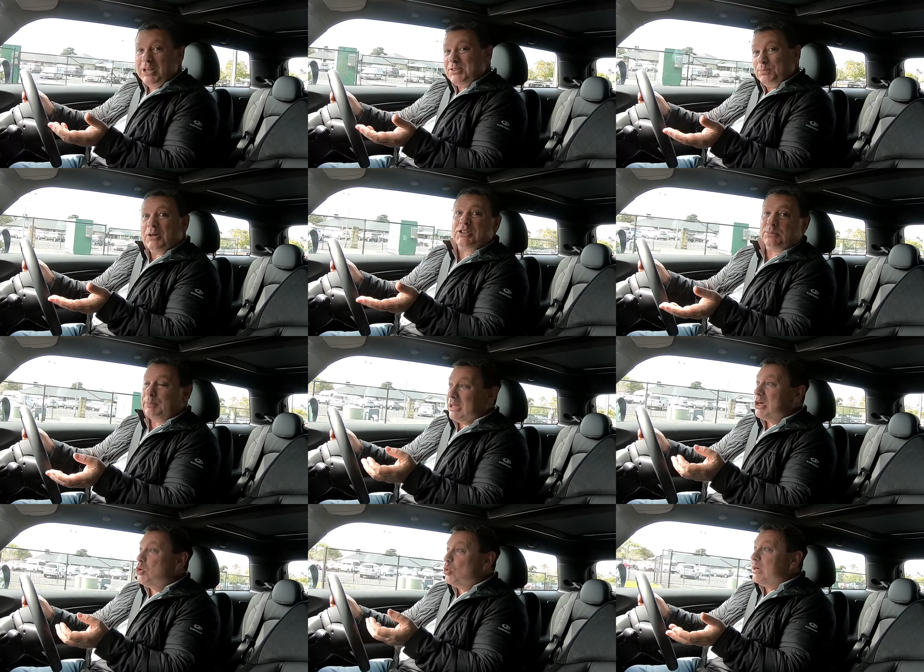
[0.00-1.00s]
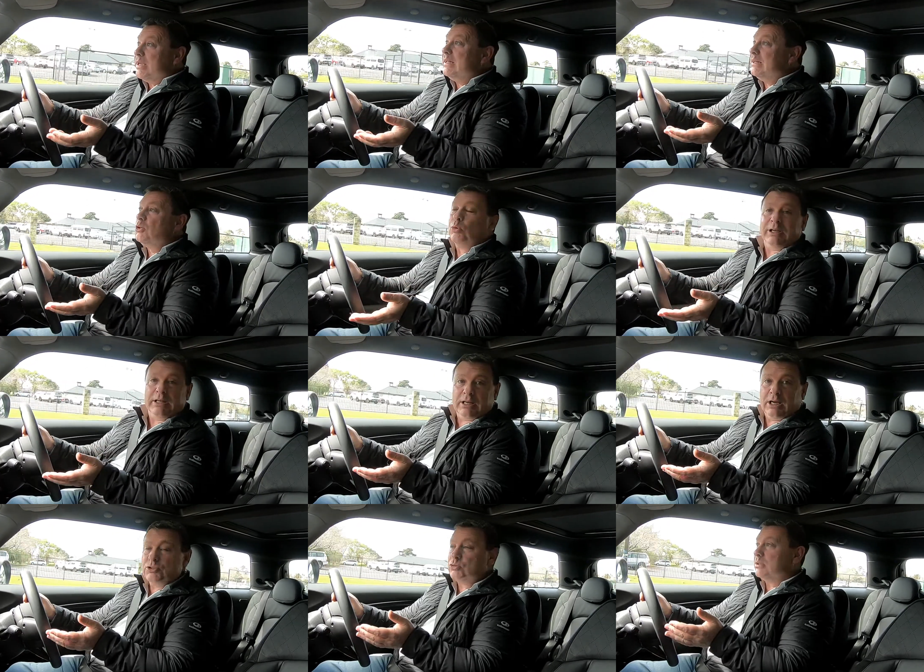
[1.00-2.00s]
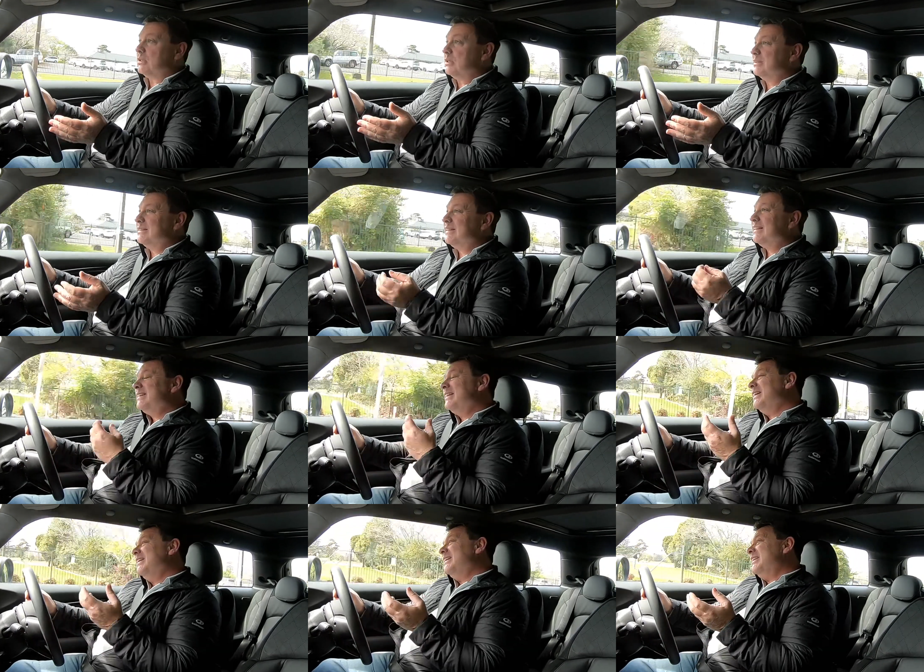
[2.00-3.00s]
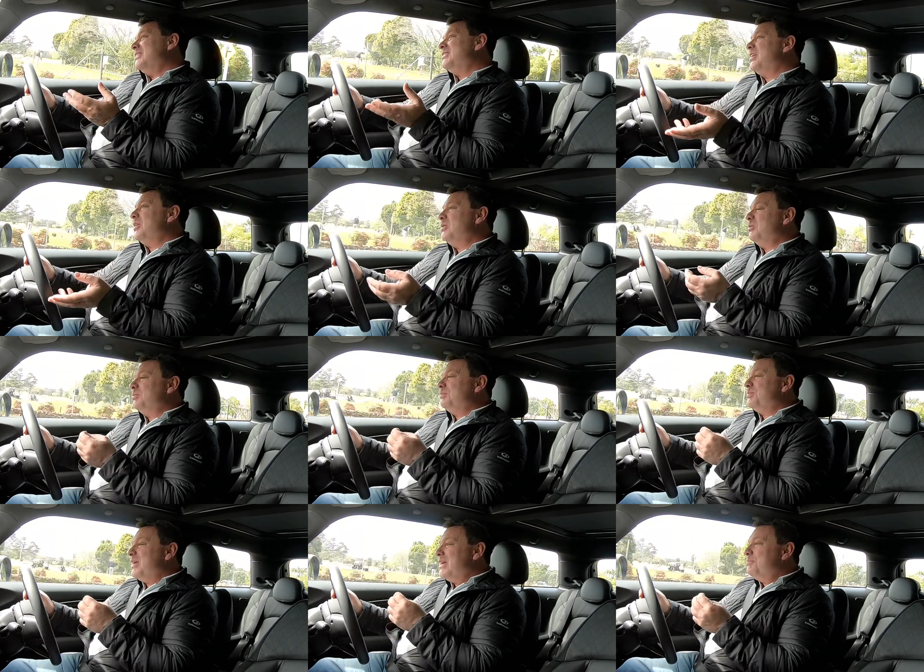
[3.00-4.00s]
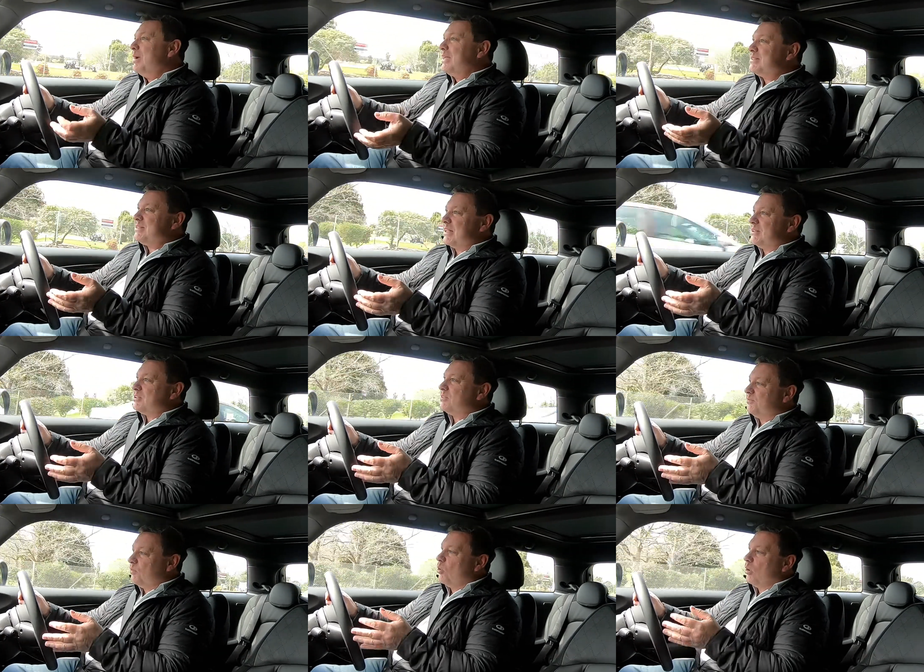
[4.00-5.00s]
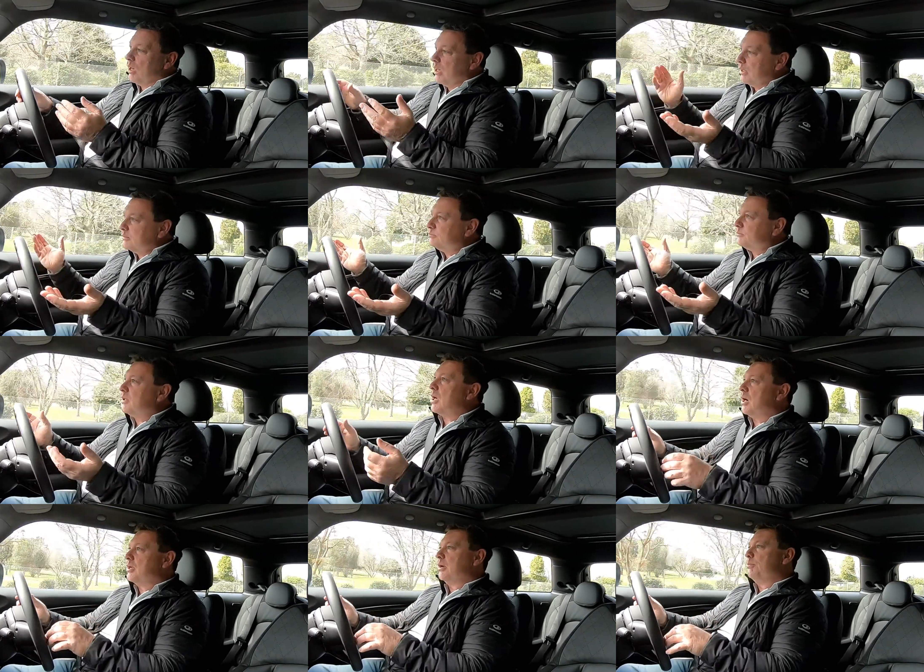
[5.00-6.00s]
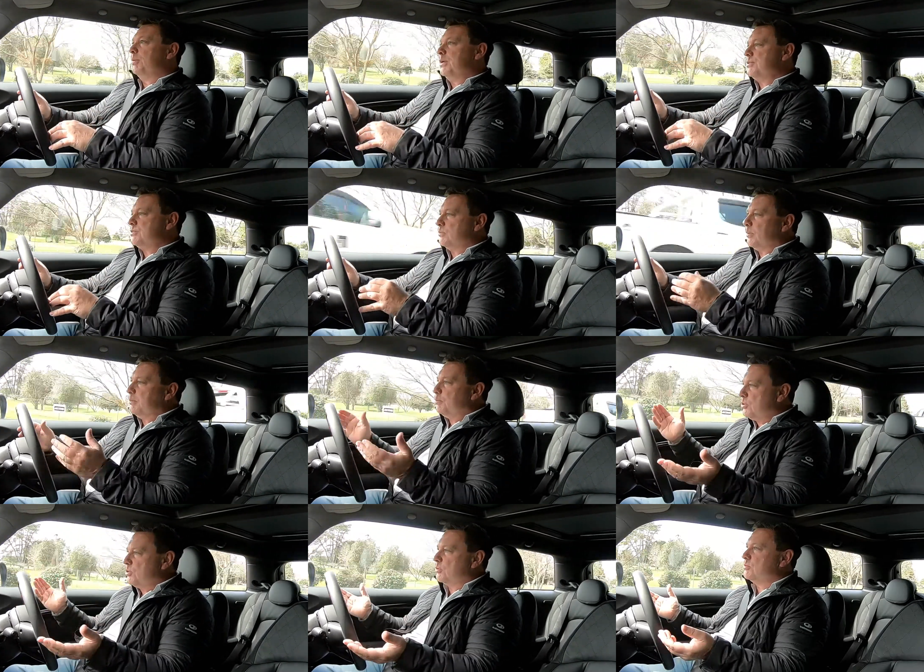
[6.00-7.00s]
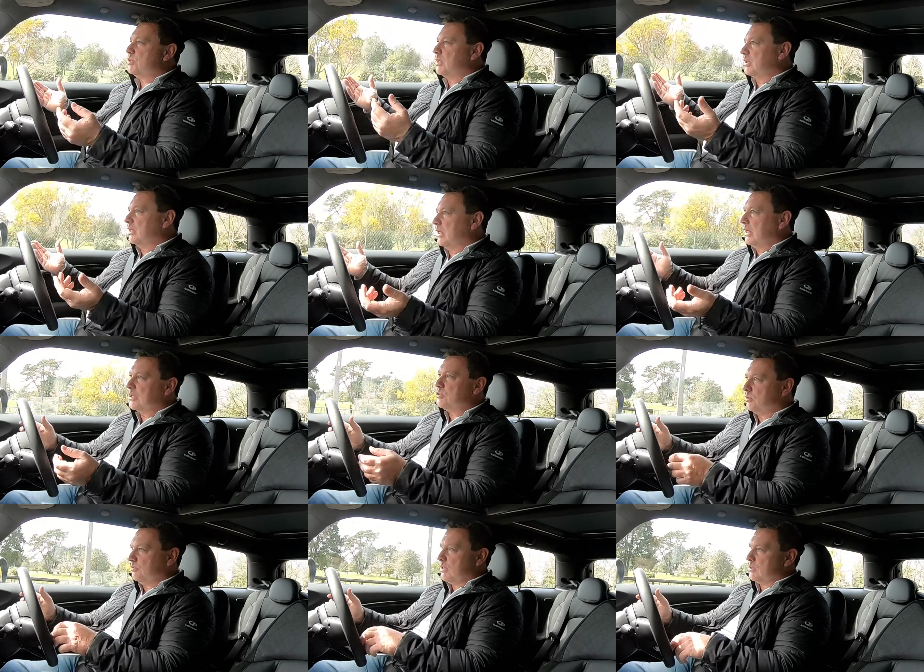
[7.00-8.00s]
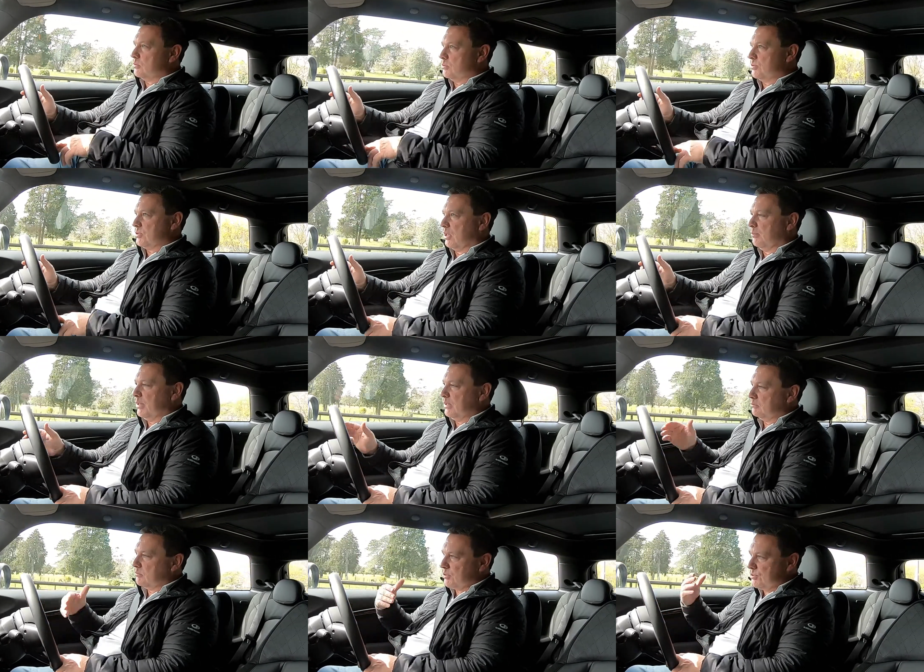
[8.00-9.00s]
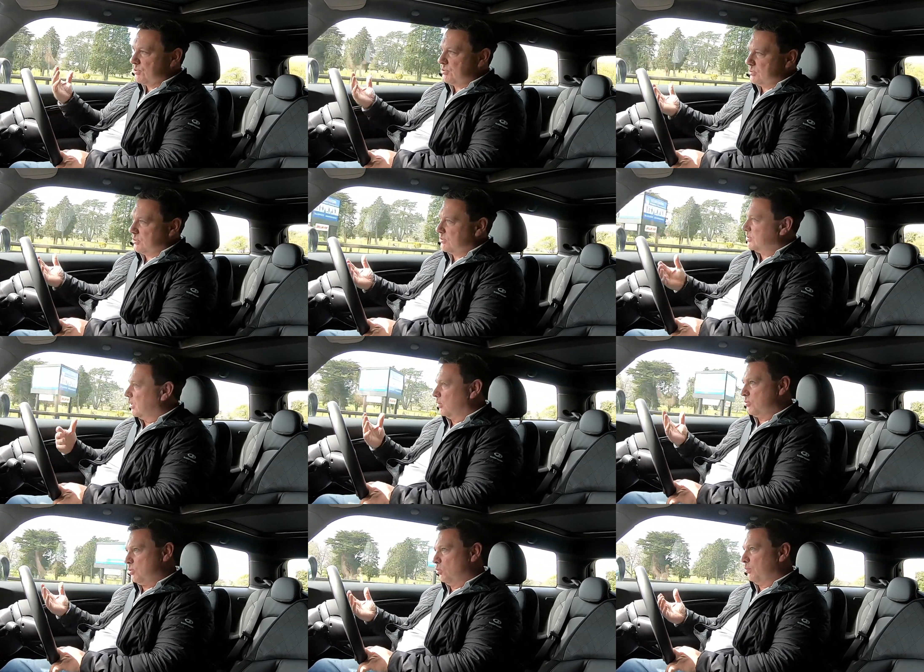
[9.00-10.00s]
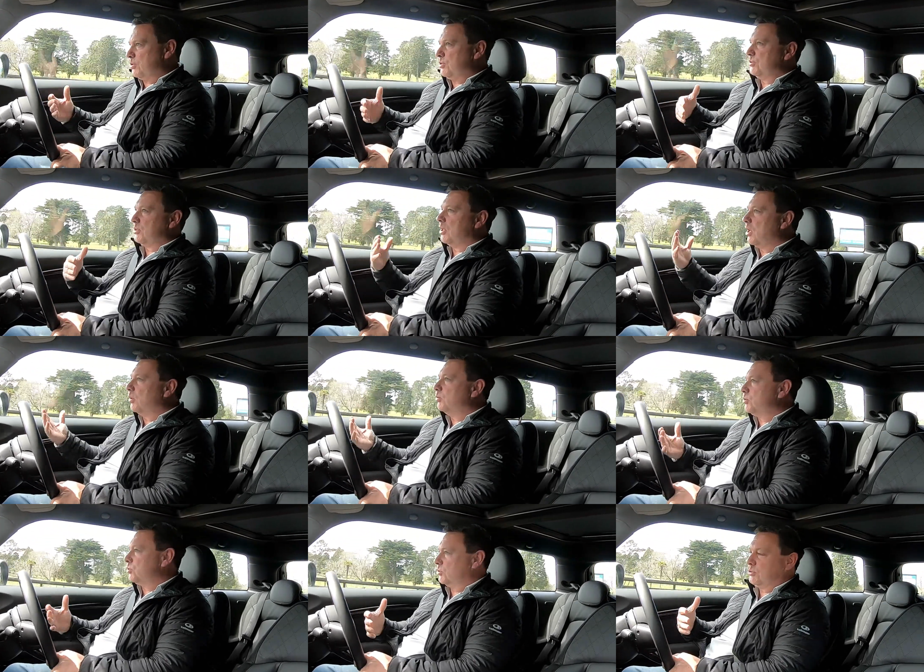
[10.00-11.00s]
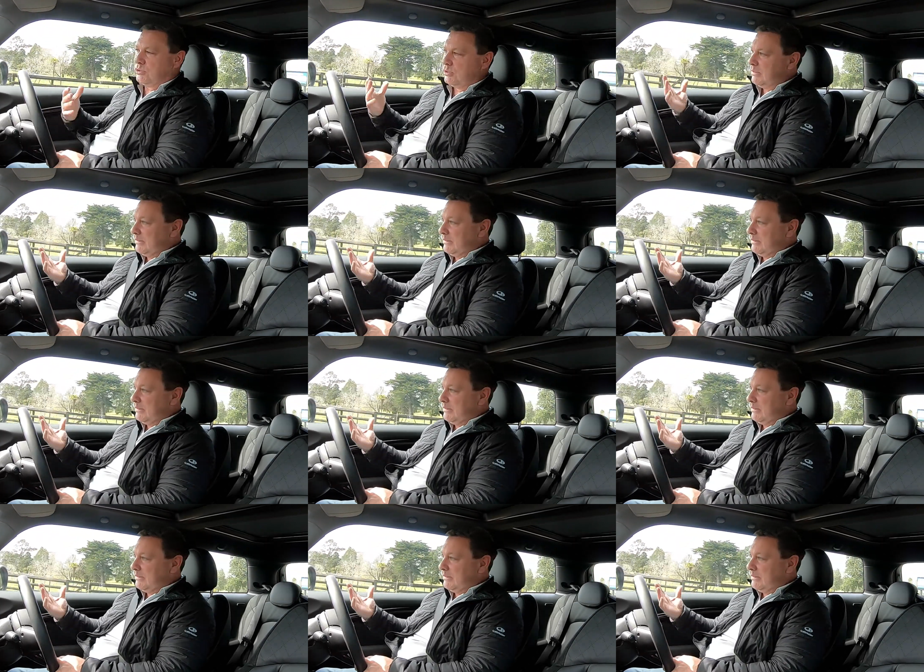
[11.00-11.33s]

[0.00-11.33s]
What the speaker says: we're supposed to be a green country. So it makes sense for car companies to be producing electric vehicles. I mean, the CO2 emissions alone should